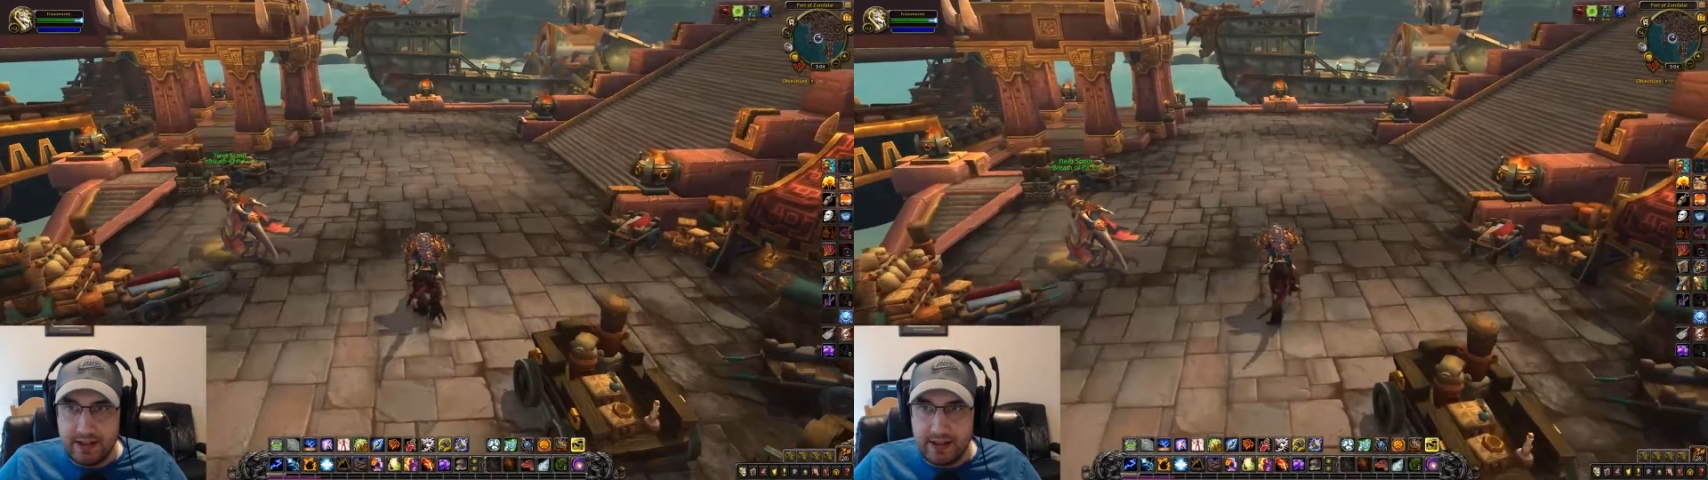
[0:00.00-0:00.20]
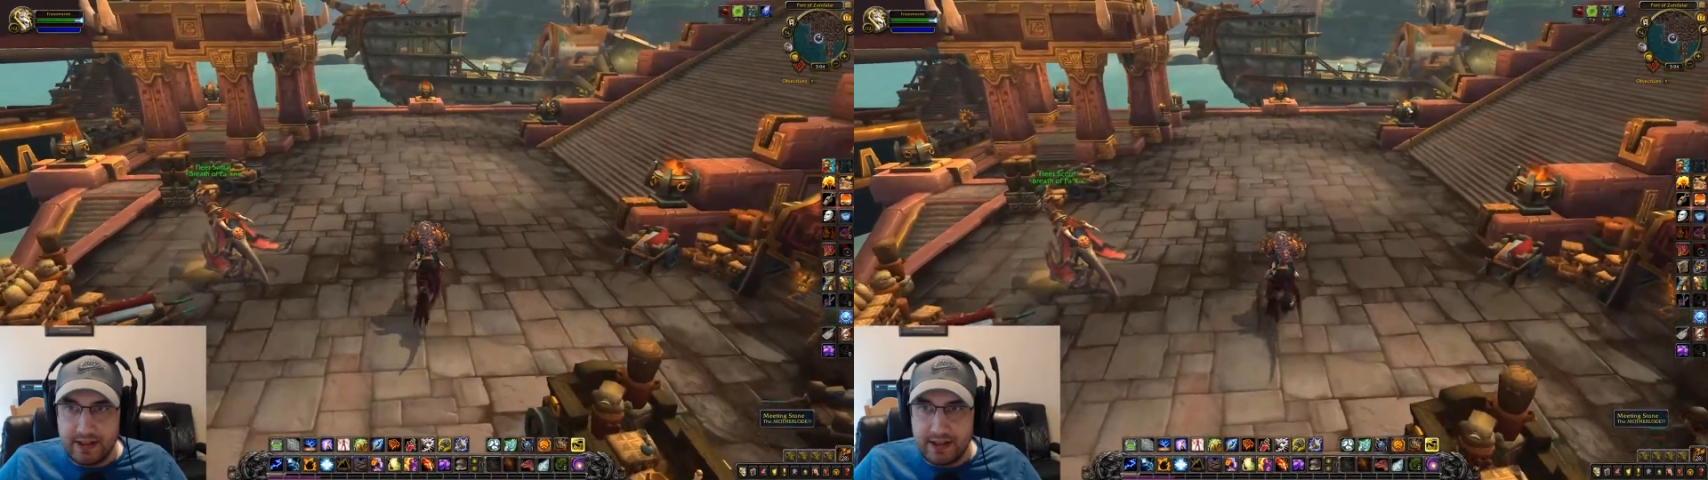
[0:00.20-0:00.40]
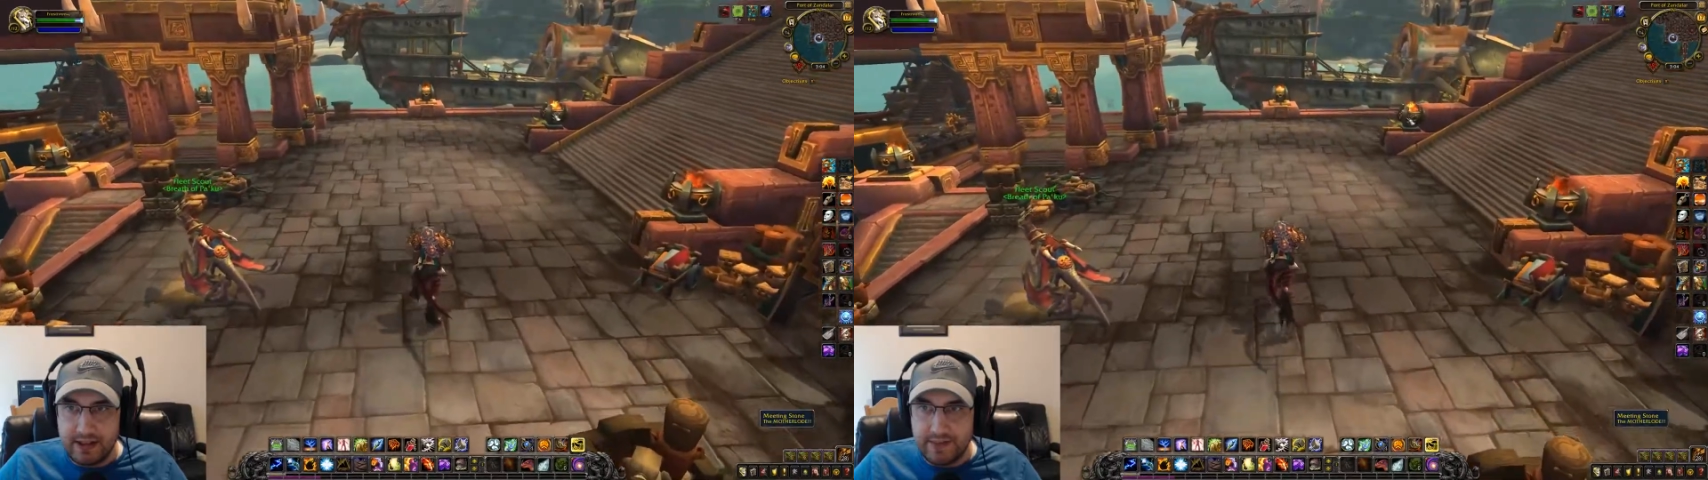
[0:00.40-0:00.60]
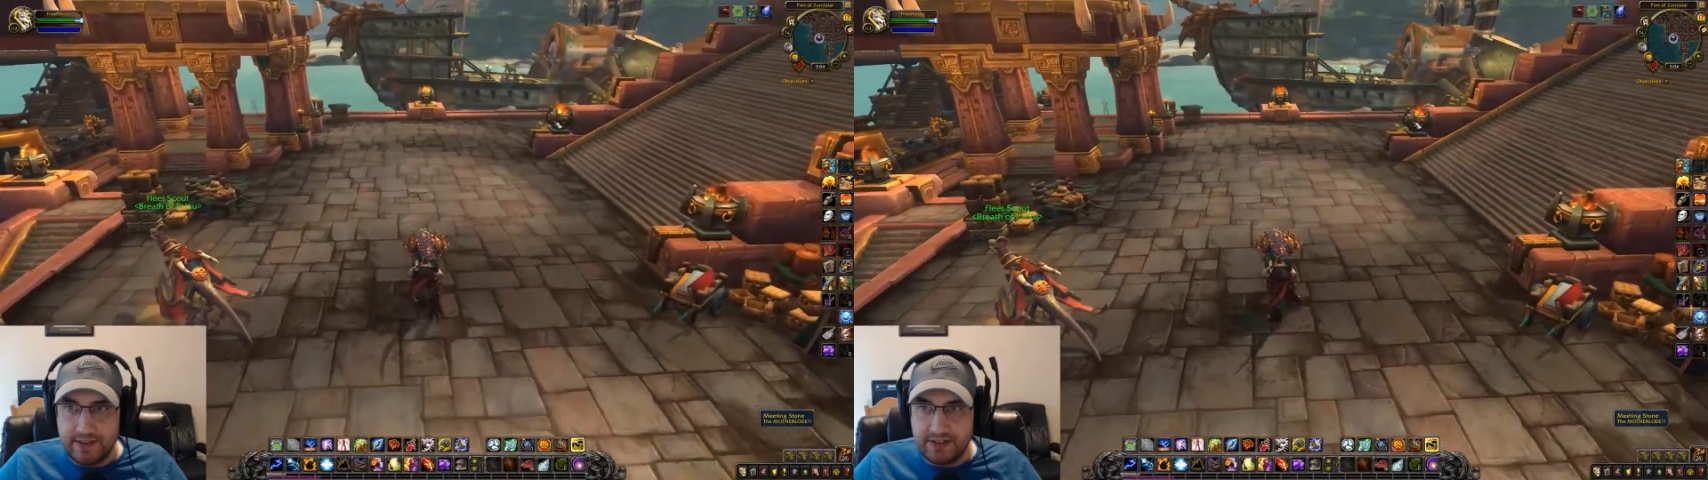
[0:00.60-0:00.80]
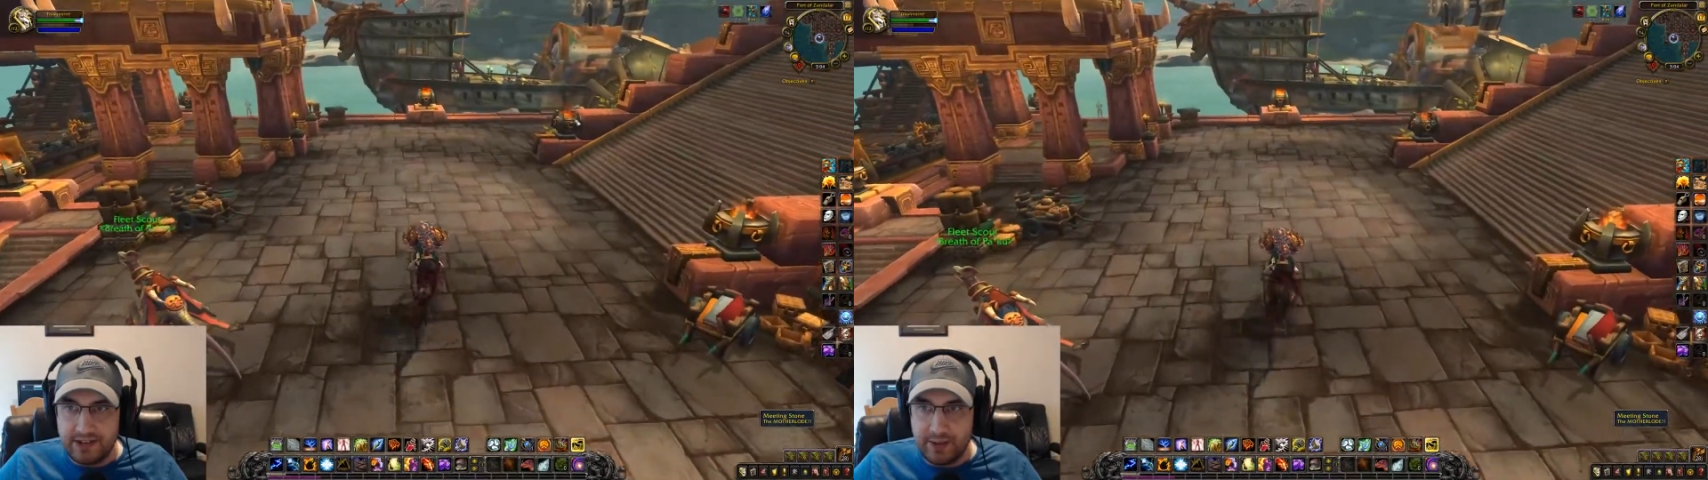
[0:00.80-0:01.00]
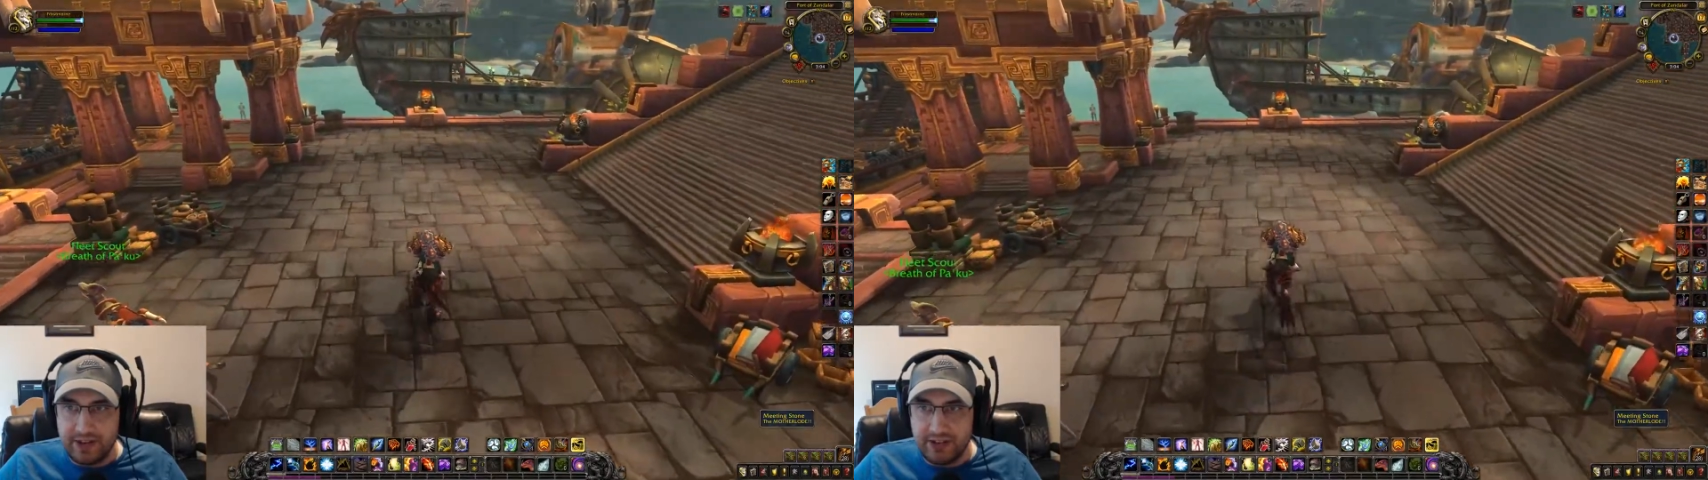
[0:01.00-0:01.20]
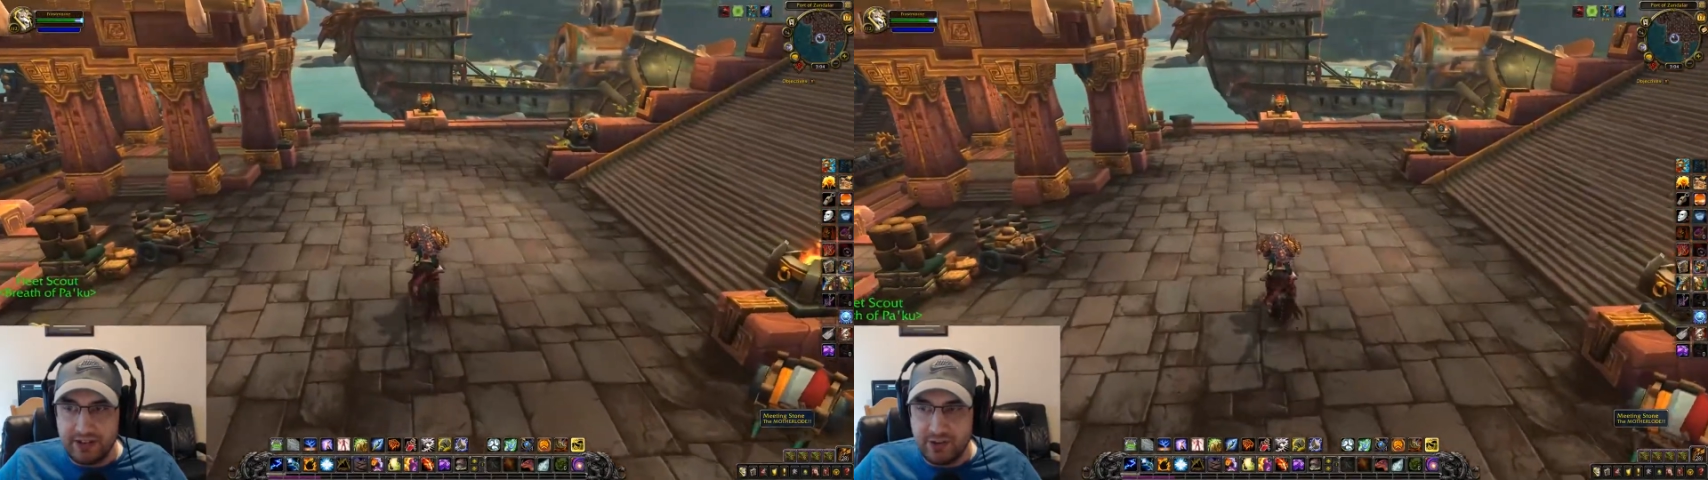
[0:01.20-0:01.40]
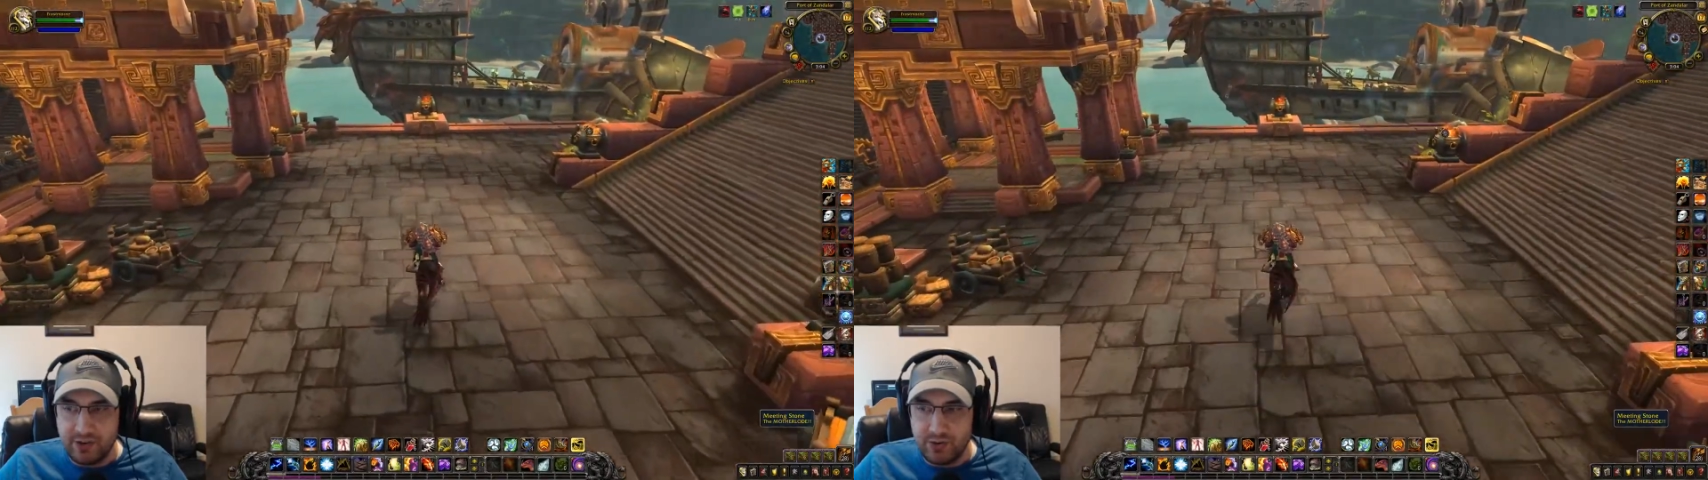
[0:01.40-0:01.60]
And the summoning
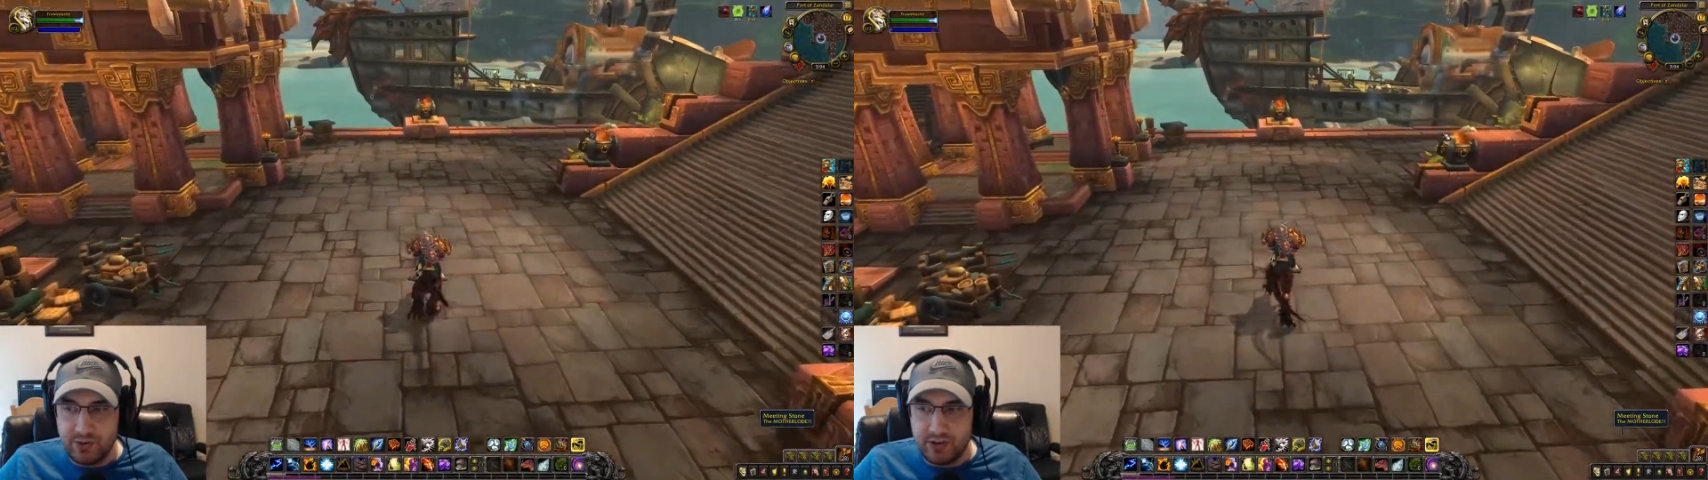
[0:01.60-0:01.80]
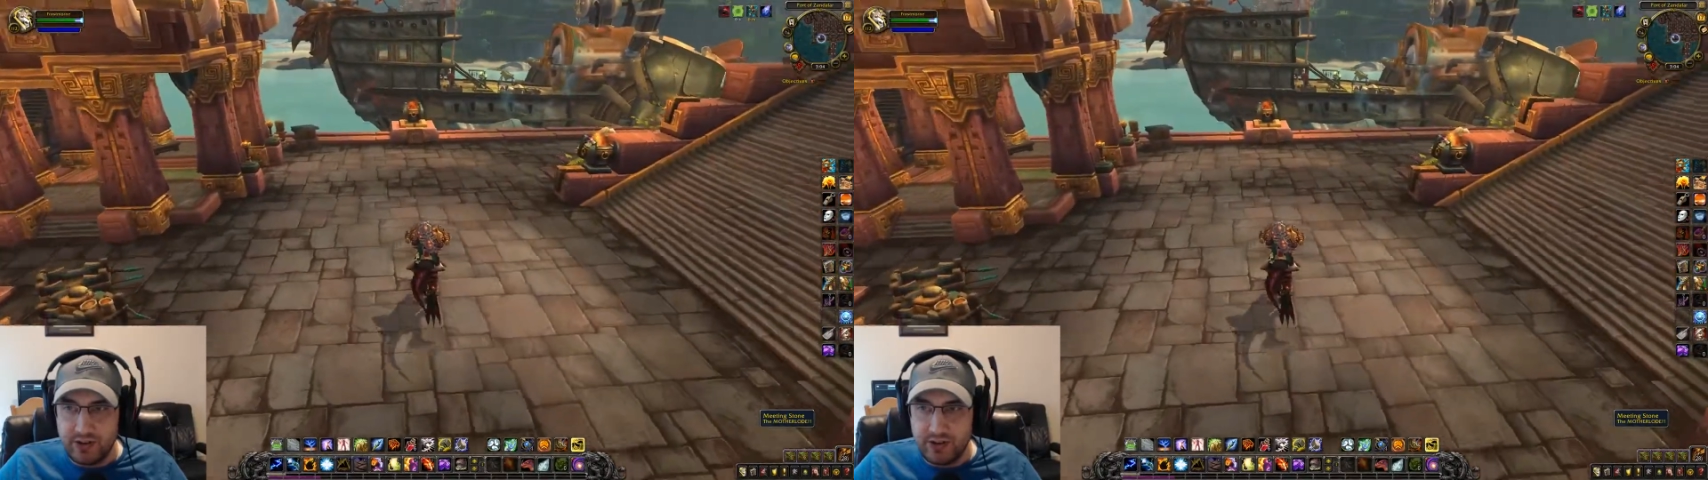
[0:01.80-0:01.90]
stone.